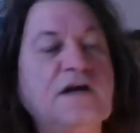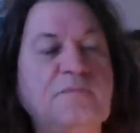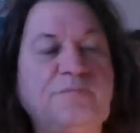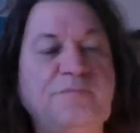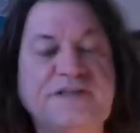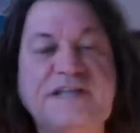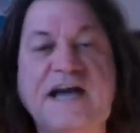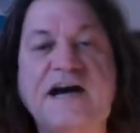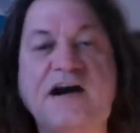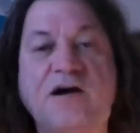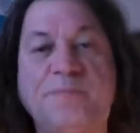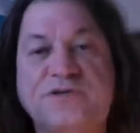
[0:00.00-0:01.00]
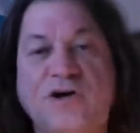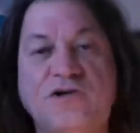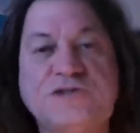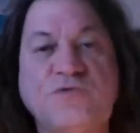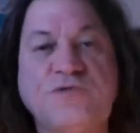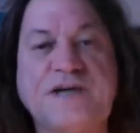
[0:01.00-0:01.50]
But
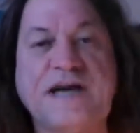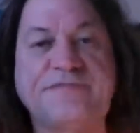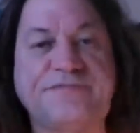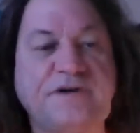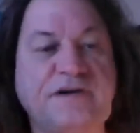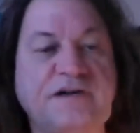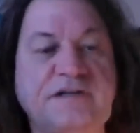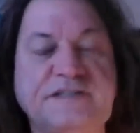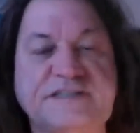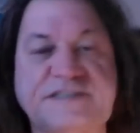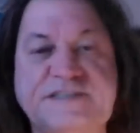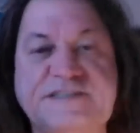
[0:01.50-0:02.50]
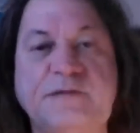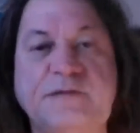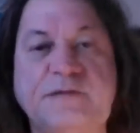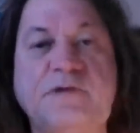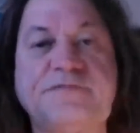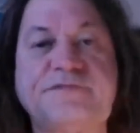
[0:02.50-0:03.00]
also we have the
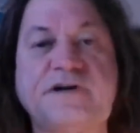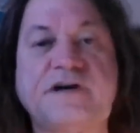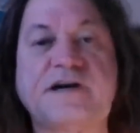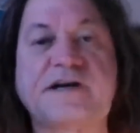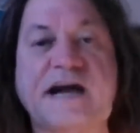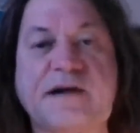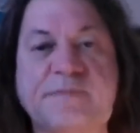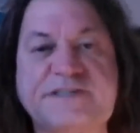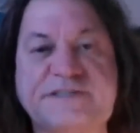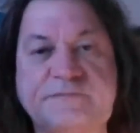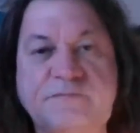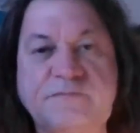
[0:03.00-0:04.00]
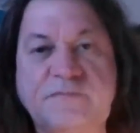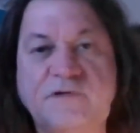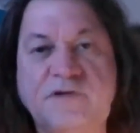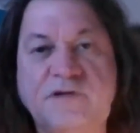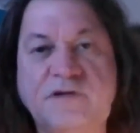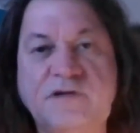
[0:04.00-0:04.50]
system of Hermes,
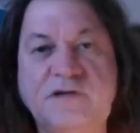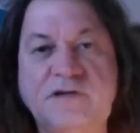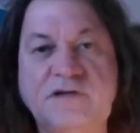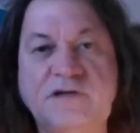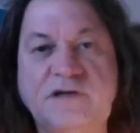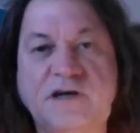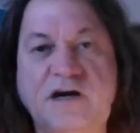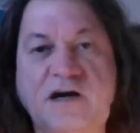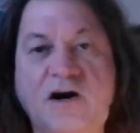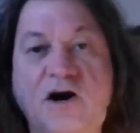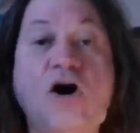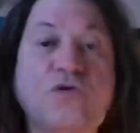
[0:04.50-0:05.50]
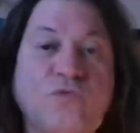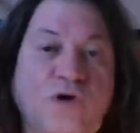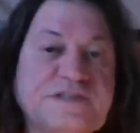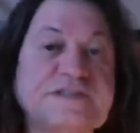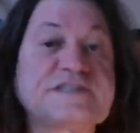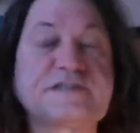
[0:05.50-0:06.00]
mm-hmm. Or
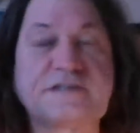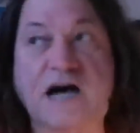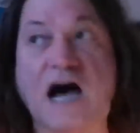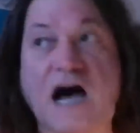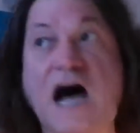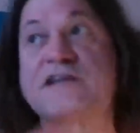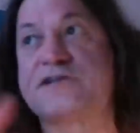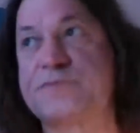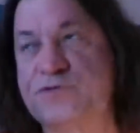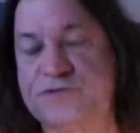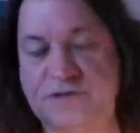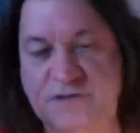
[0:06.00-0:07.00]
what is attributed